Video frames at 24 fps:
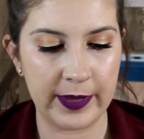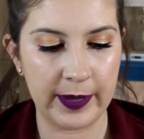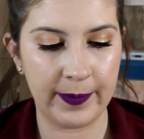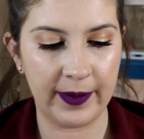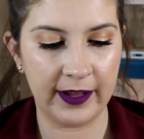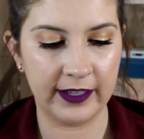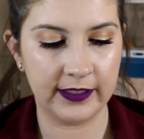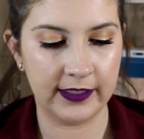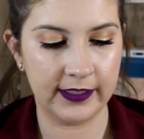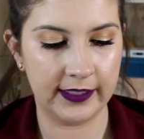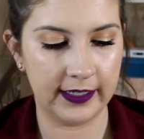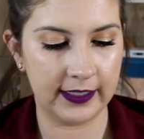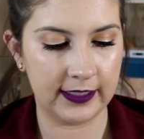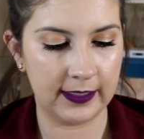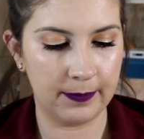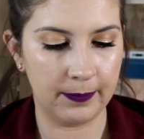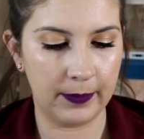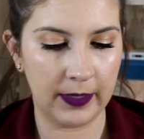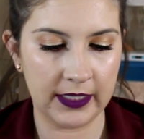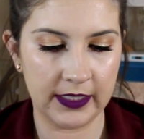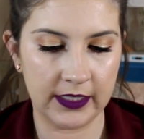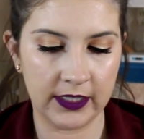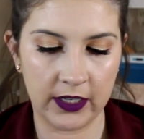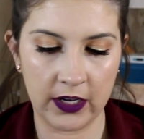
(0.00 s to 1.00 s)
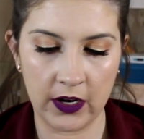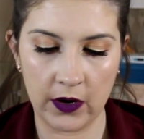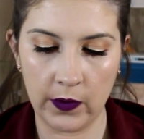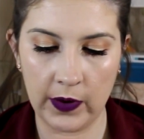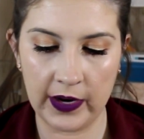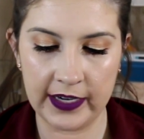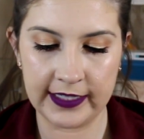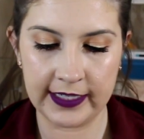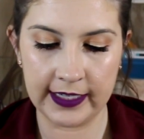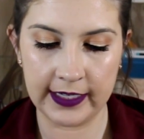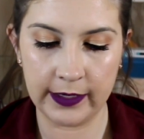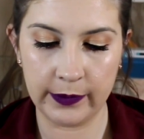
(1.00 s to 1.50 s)
about 6 months ago.
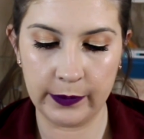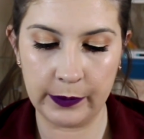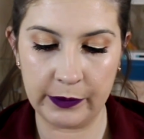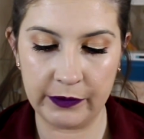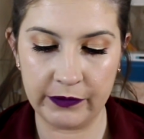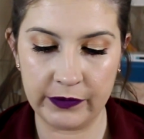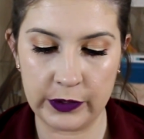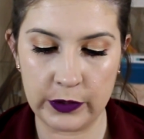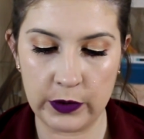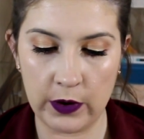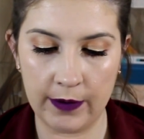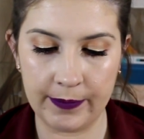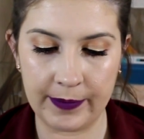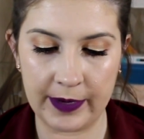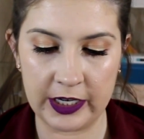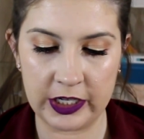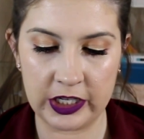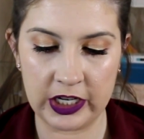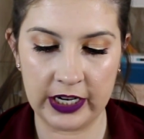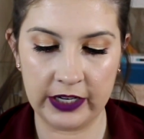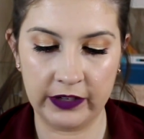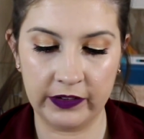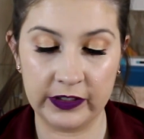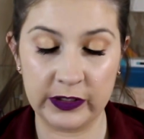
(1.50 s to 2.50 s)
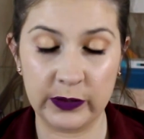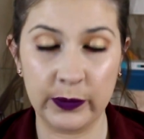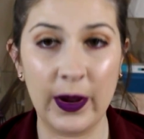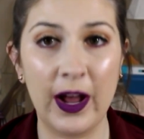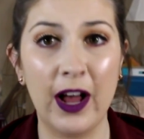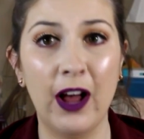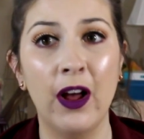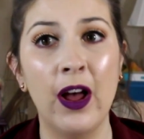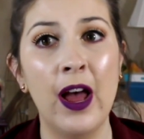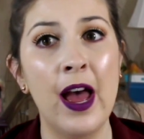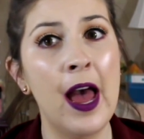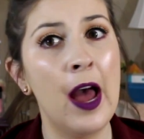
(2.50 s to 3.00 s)
I did a review on my channel as
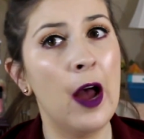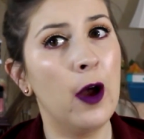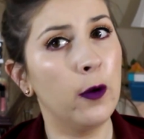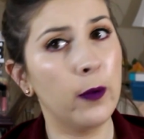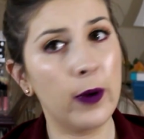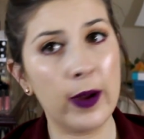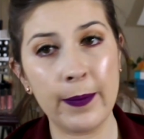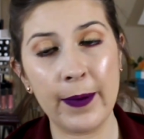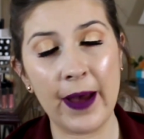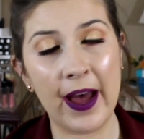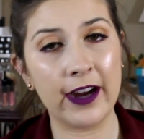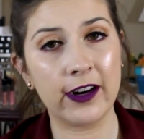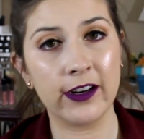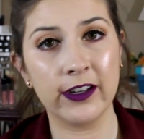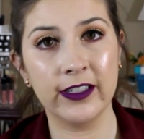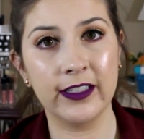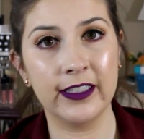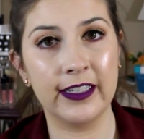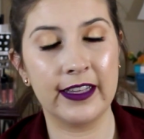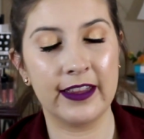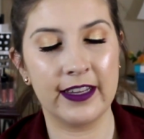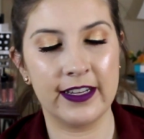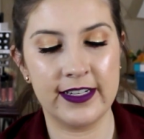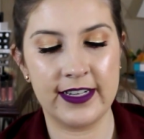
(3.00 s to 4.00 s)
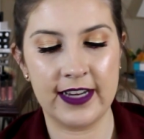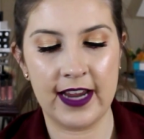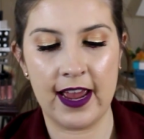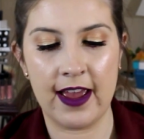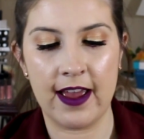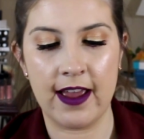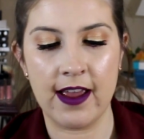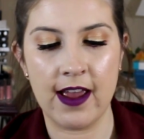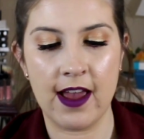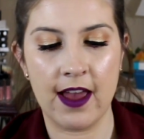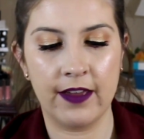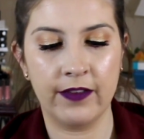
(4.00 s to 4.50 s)
well, way back early in the
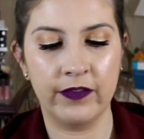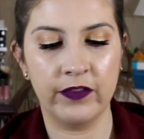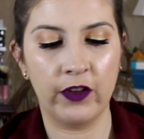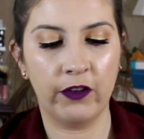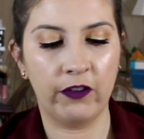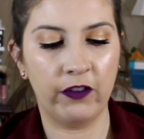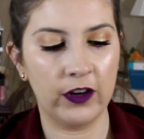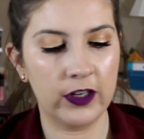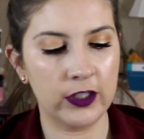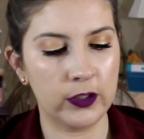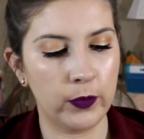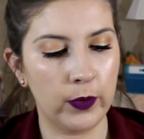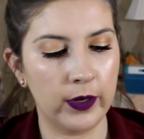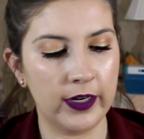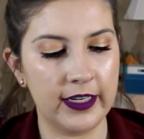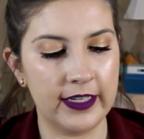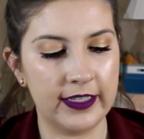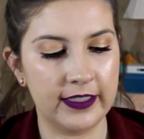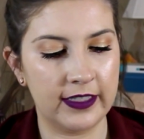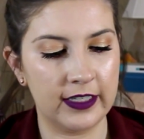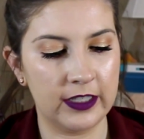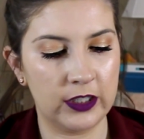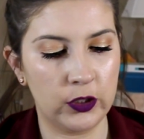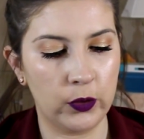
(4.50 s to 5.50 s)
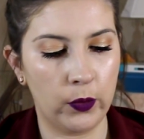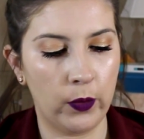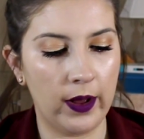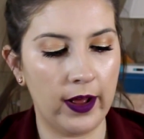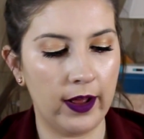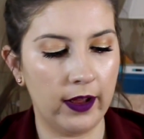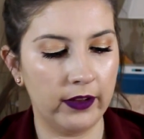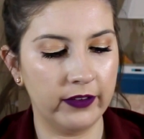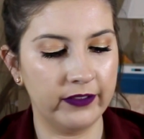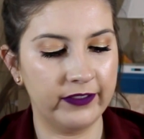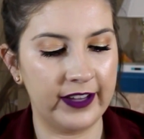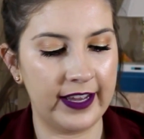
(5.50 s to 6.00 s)
day. And the first one is the
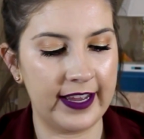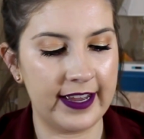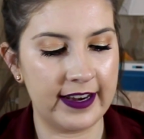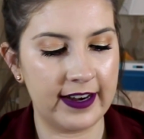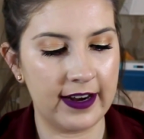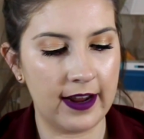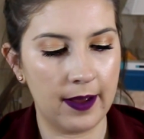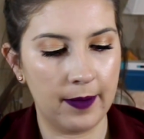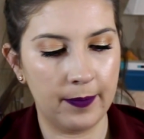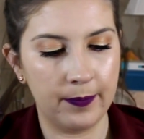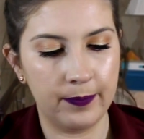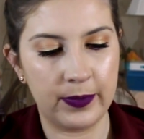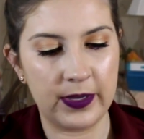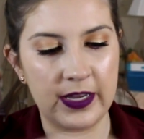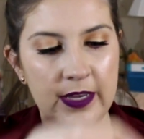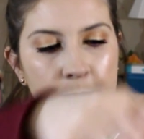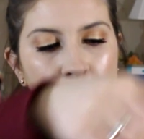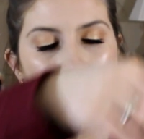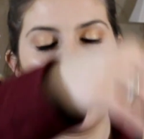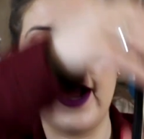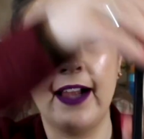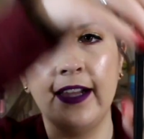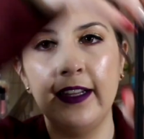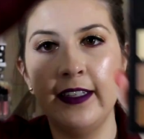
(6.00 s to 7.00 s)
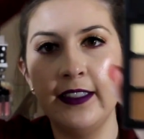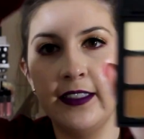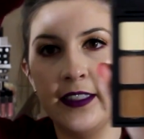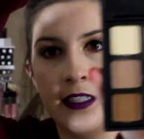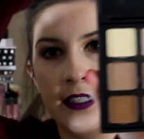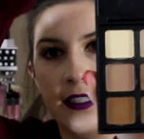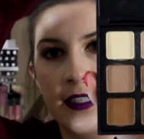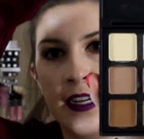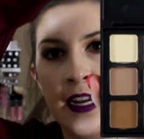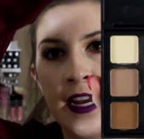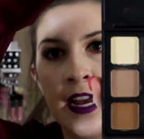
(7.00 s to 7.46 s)
12 in B palette.